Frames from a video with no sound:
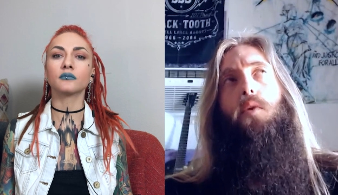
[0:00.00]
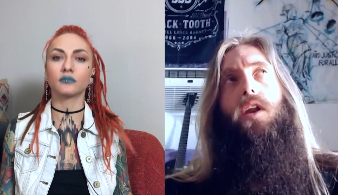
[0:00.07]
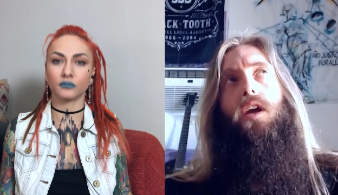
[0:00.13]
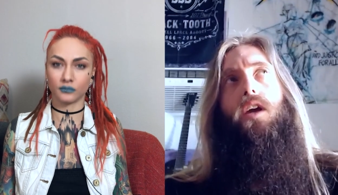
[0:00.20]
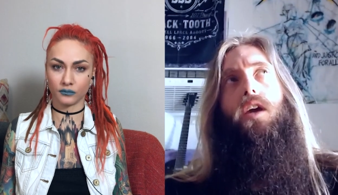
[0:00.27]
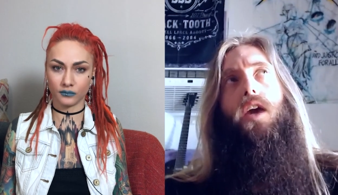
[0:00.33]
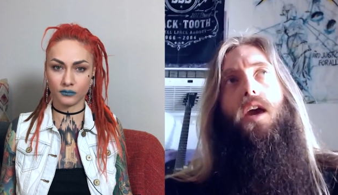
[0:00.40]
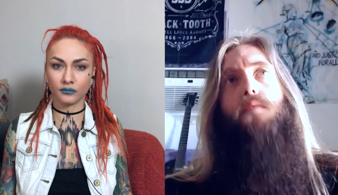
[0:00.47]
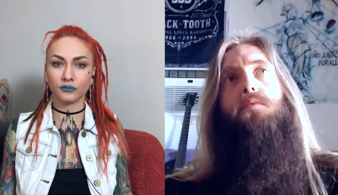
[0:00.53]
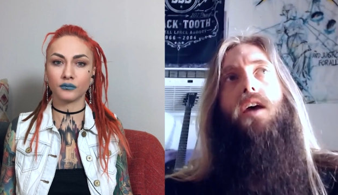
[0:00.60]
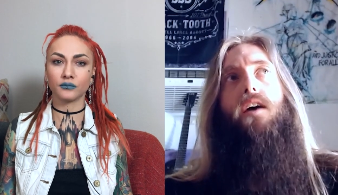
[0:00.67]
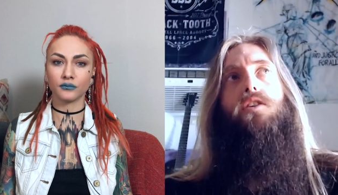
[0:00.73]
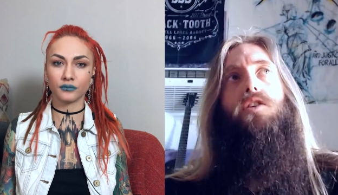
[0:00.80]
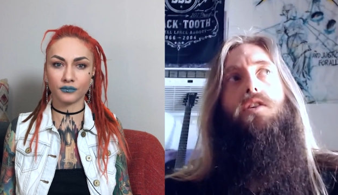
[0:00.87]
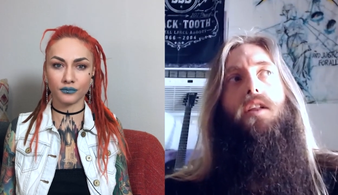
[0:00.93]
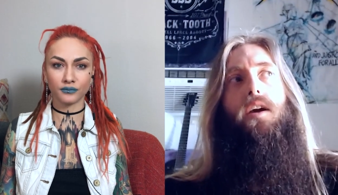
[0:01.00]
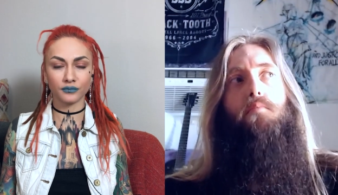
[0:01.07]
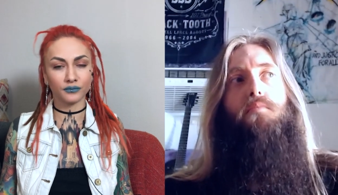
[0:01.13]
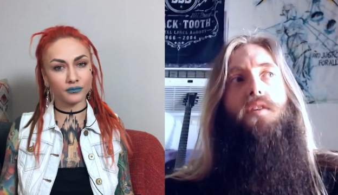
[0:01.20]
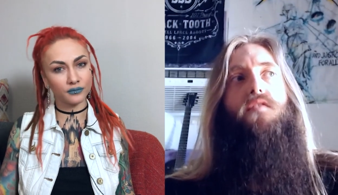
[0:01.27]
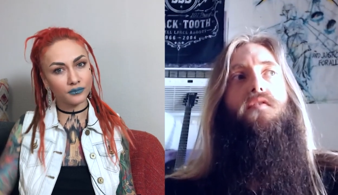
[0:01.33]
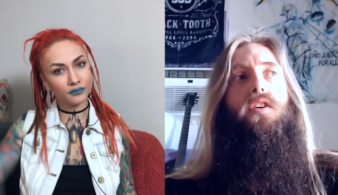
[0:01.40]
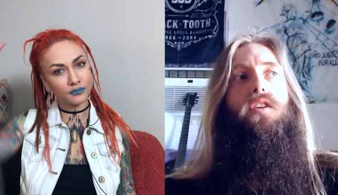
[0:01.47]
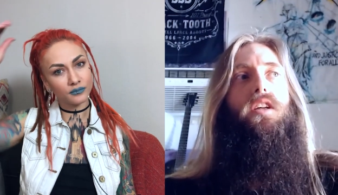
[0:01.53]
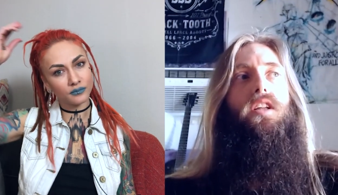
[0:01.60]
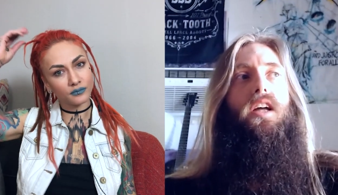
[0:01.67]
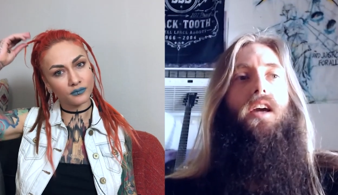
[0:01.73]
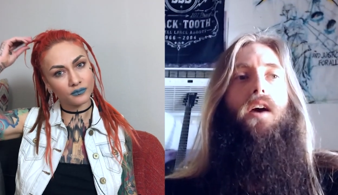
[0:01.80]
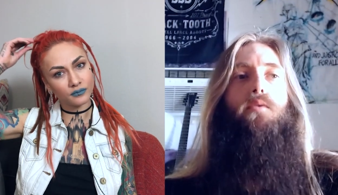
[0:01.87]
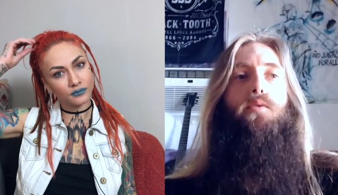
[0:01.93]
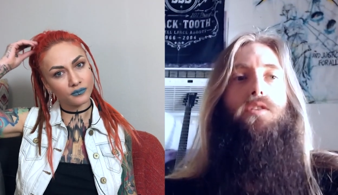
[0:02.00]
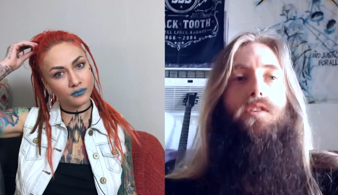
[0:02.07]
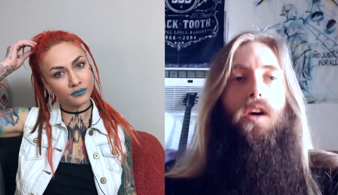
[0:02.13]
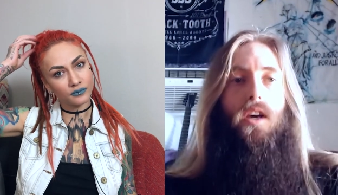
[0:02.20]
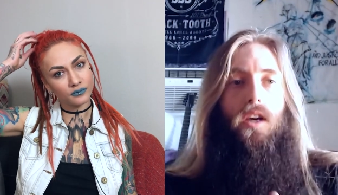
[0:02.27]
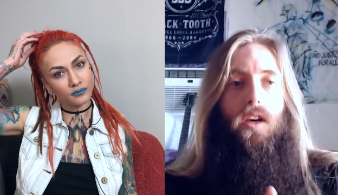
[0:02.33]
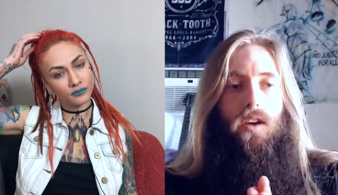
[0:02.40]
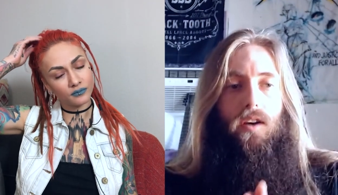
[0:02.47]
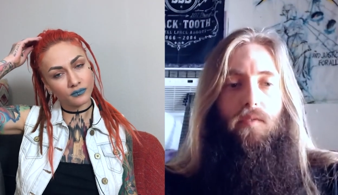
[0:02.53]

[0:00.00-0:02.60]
Speaker 1: And when it came down to like me feeling like I was,